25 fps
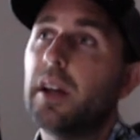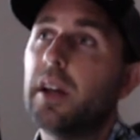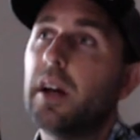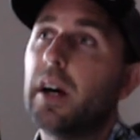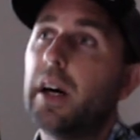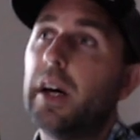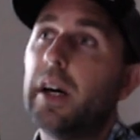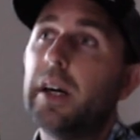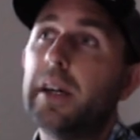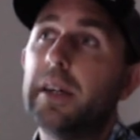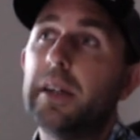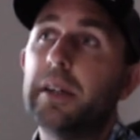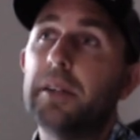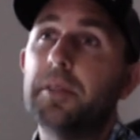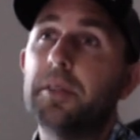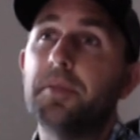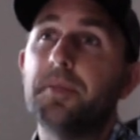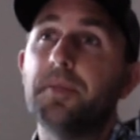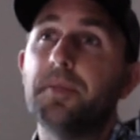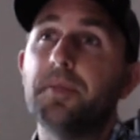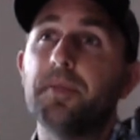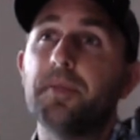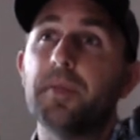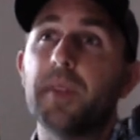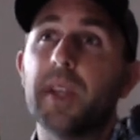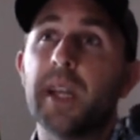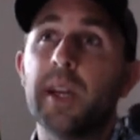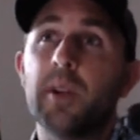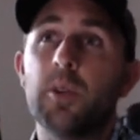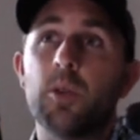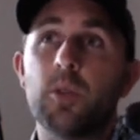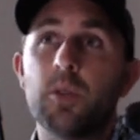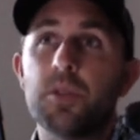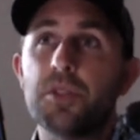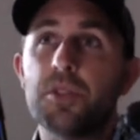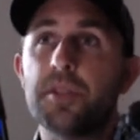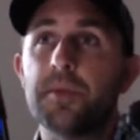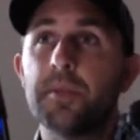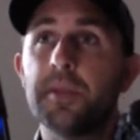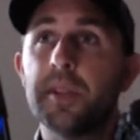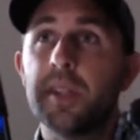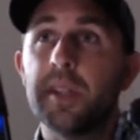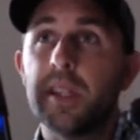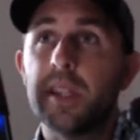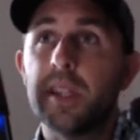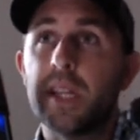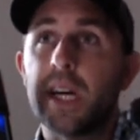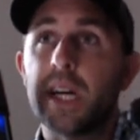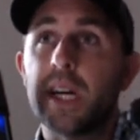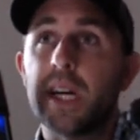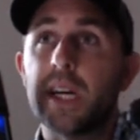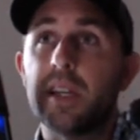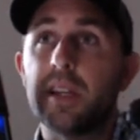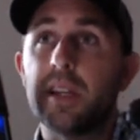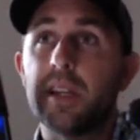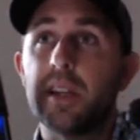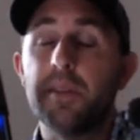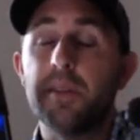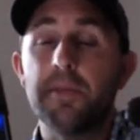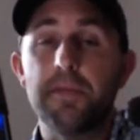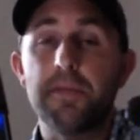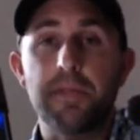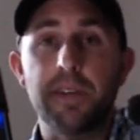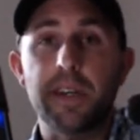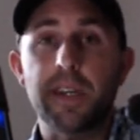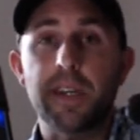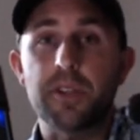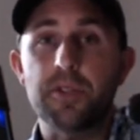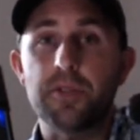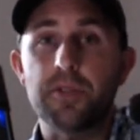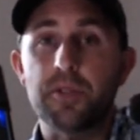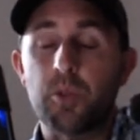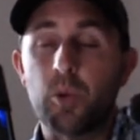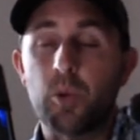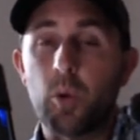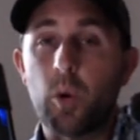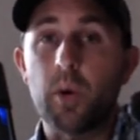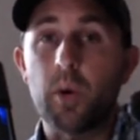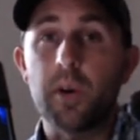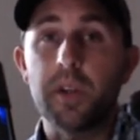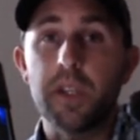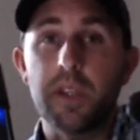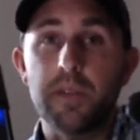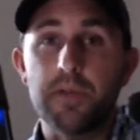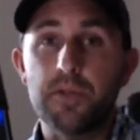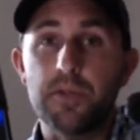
Um, and ultimately, that affects the quality of